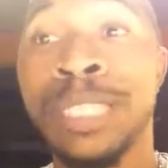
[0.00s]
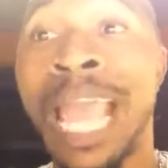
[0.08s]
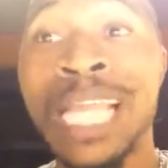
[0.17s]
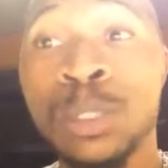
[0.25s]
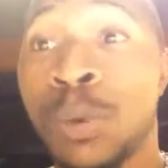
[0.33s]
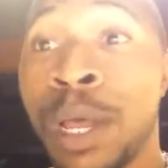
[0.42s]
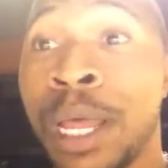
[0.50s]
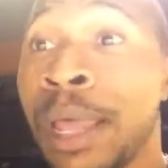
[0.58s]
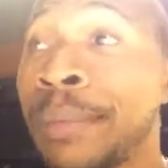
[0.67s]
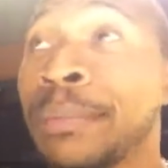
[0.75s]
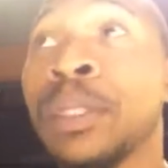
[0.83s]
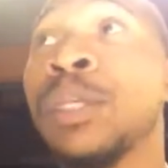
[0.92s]
that's why
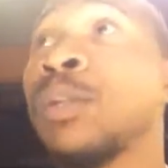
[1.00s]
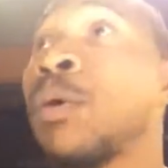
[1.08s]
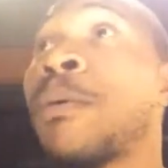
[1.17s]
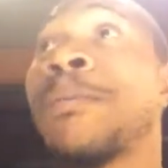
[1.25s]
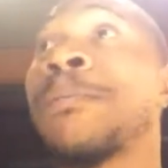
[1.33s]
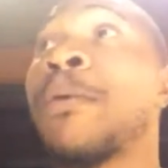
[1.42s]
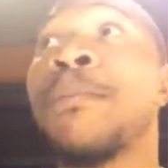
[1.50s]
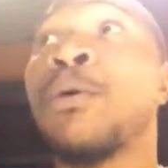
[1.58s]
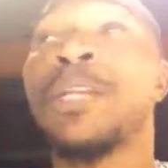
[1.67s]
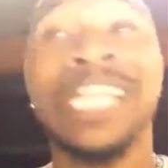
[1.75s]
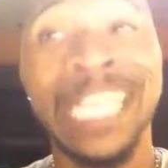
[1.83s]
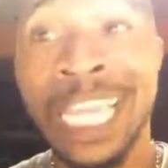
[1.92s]
I'm,
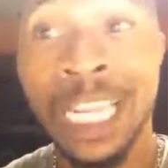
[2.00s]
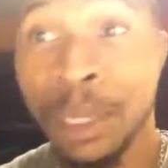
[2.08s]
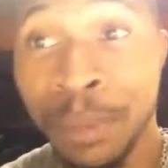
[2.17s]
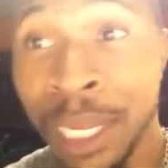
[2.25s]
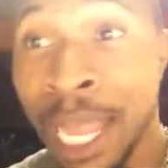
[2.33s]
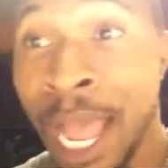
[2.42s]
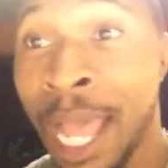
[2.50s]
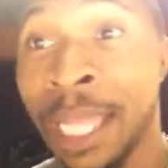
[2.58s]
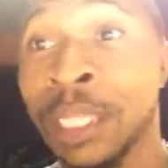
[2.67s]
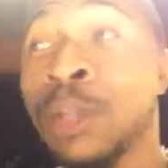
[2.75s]
promoting the kingdom of God.